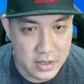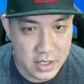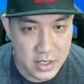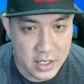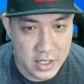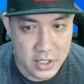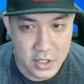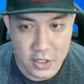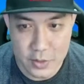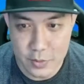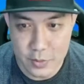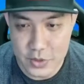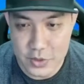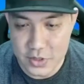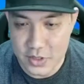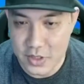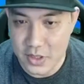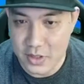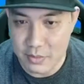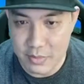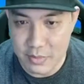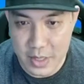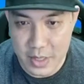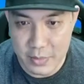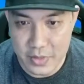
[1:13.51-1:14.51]
I hope you still
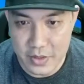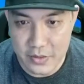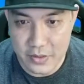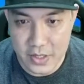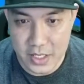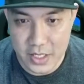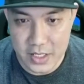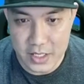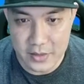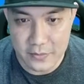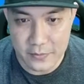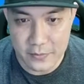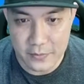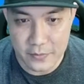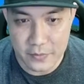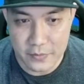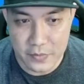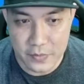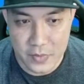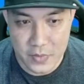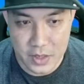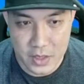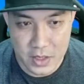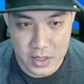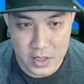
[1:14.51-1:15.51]
remember that.
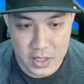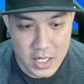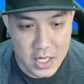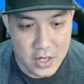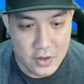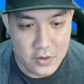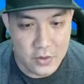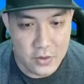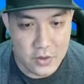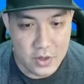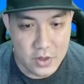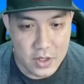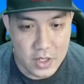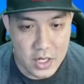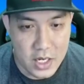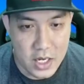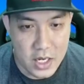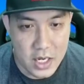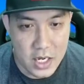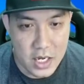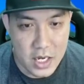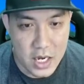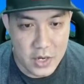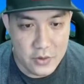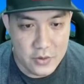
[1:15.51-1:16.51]
Now,
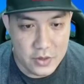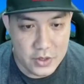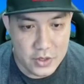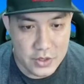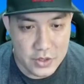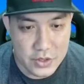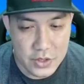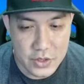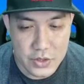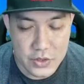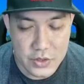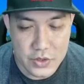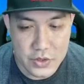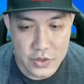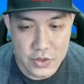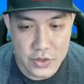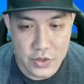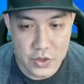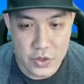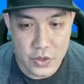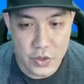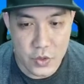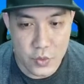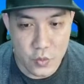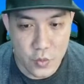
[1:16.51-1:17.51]
I will show to
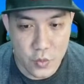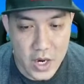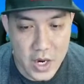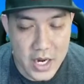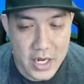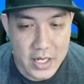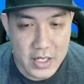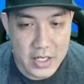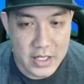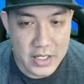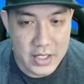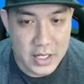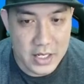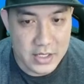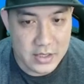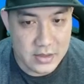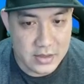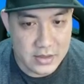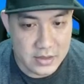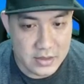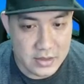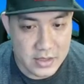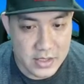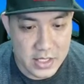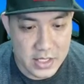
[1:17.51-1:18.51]
you why did I
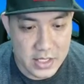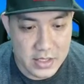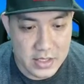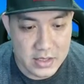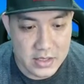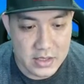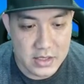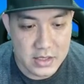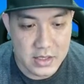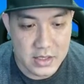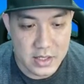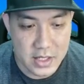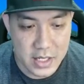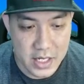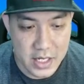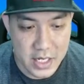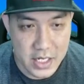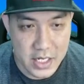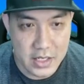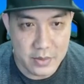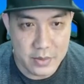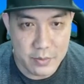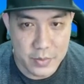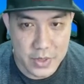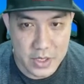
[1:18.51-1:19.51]
suggest
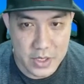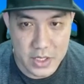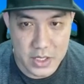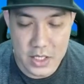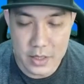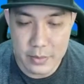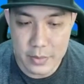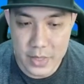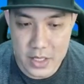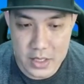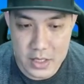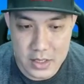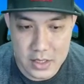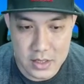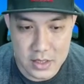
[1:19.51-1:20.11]
handpicking method.